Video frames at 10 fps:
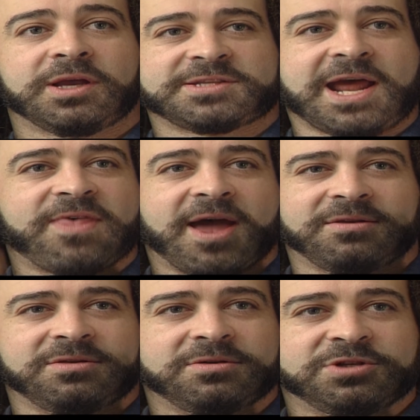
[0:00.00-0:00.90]
because it had
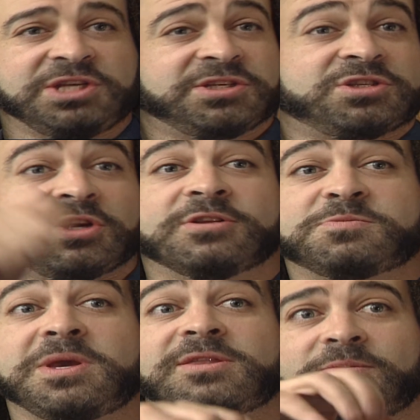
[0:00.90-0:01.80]
that Jesus Jones
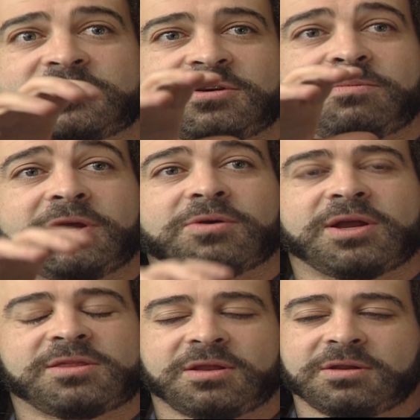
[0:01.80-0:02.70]
beat that was so big
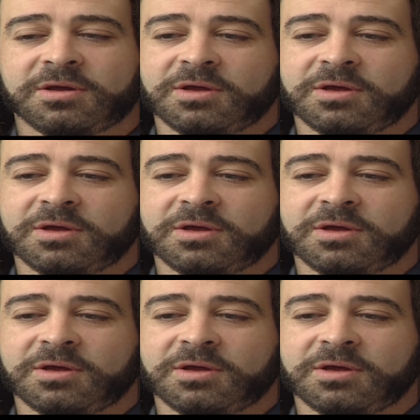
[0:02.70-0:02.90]
right then.